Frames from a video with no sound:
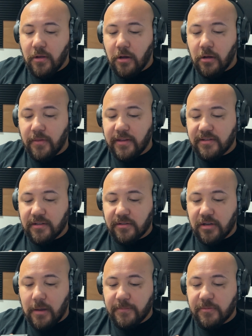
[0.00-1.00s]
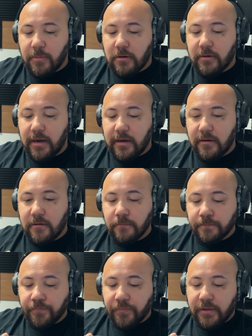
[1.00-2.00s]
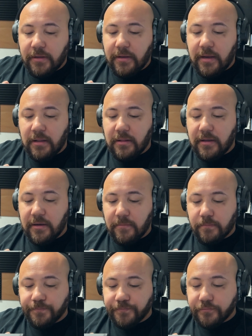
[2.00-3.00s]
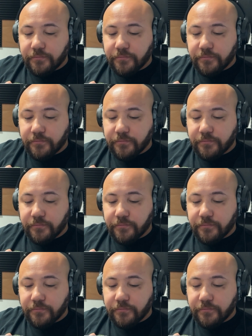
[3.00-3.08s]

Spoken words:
on this top spot right here, and then